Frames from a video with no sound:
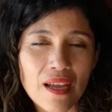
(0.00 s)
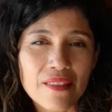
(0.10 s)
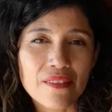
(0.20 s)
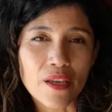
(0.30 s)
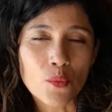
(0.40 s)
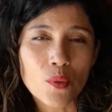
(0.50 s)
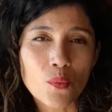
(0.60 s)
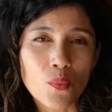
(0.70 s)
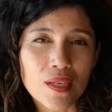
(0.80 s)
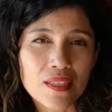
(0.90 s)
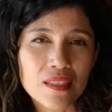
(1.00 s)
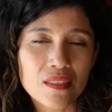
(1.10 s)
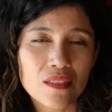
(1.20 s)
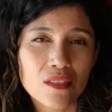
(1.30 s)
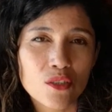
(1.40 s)
and they were
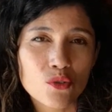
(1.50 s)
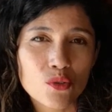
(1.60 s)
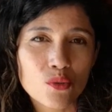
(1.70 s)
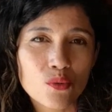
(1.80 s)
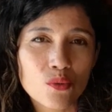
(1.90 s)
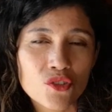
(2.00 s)
willing to